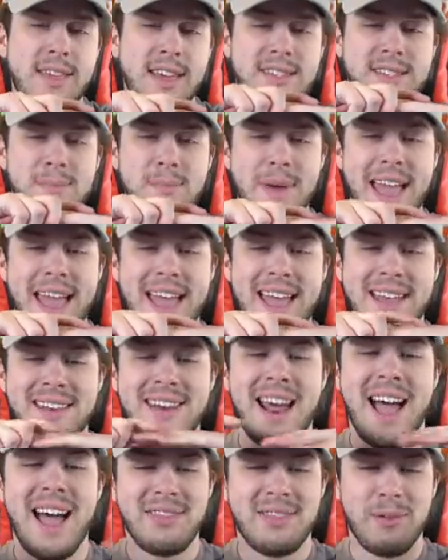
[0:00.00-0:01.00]
this, man.
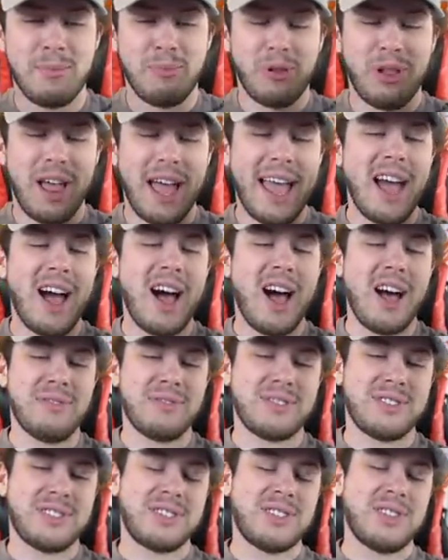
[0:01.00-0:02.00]
Not the
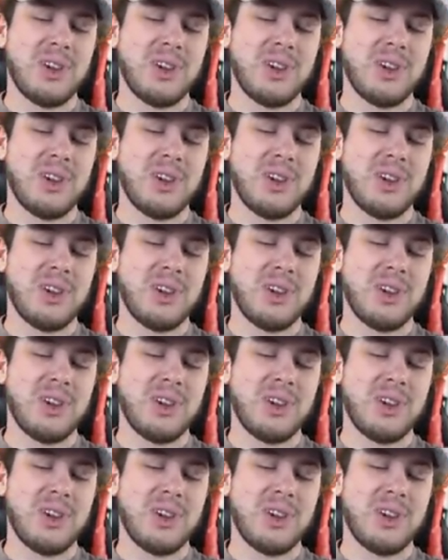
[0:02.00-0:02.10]
playoffs.